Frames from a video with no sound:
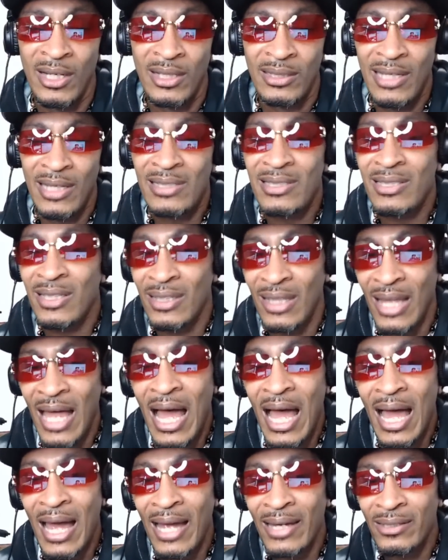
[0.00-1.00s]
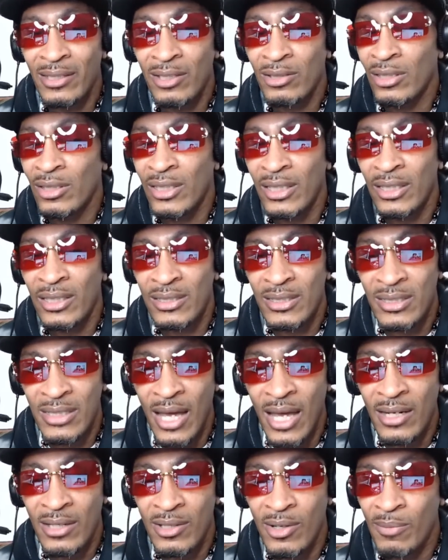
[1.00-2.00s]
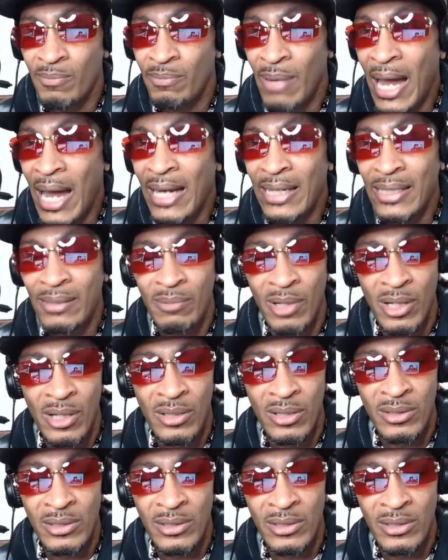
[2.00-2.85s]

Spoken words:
That's a lie. They're looking inside of your body, bro.